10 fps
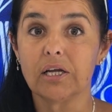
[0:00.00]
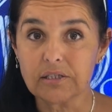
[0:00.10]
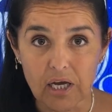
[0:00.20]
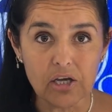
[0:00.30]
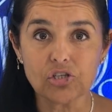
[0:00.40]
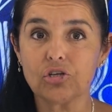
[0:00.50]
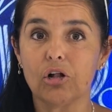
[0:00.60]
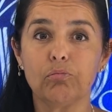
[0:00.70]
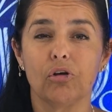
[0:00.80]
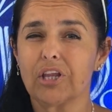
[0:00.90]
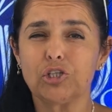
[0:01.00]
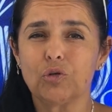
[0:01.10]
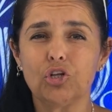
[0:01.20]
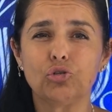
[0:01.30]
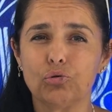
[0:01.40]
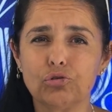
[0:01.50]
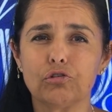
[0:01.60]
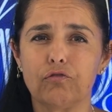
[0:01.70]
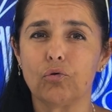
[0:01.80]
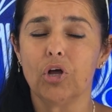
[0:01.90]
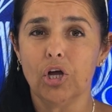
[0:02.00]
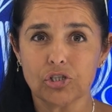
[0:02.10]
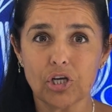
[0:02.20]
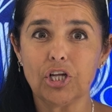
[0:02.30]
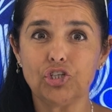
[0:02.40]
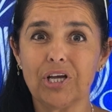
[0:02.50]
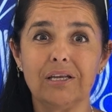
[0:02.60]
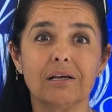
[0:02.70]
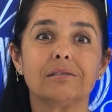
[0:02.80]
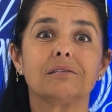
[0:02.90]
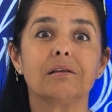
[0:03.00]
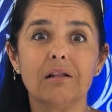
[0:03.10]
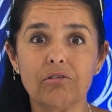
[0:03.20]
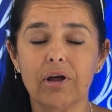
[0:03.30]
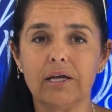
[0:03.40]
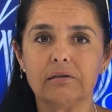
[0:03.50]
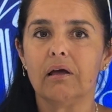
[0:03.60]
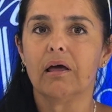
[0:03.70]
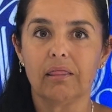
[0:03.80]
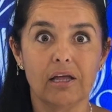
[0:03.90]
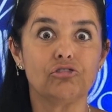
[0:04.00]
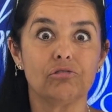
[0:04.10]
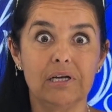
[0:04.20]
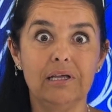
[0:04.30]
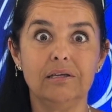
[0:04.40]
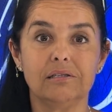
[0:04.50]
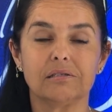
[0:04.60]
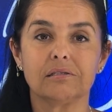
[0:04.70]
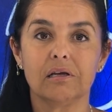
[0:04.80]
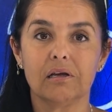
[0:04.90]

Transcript: Take a salt bath. That's what the tools are for, so that you can accelerate that release